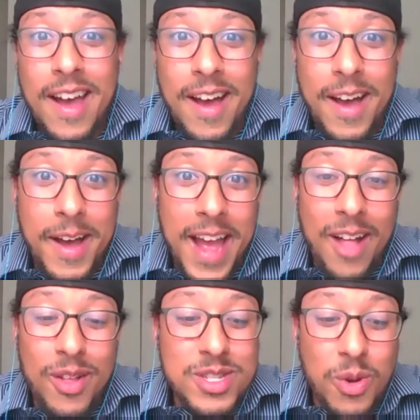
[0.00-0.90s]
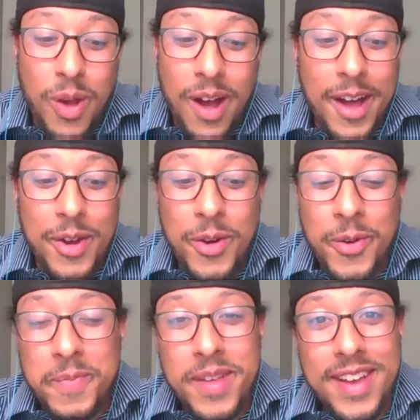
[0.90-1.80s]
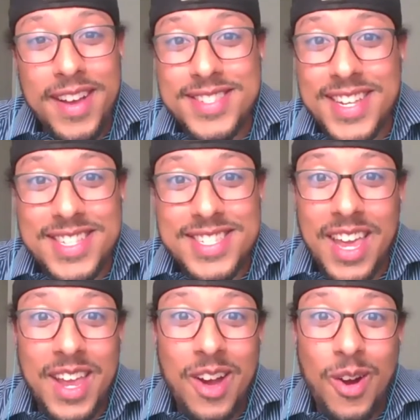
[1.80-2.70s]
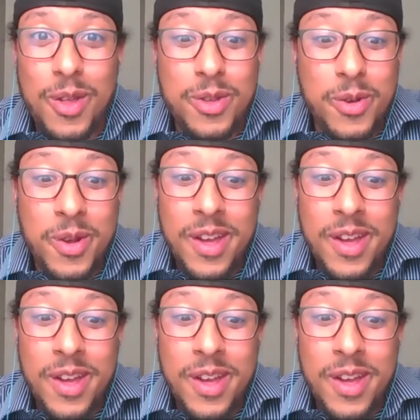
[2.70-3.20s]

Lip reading: Alex O'Connell, 6'8 Arthur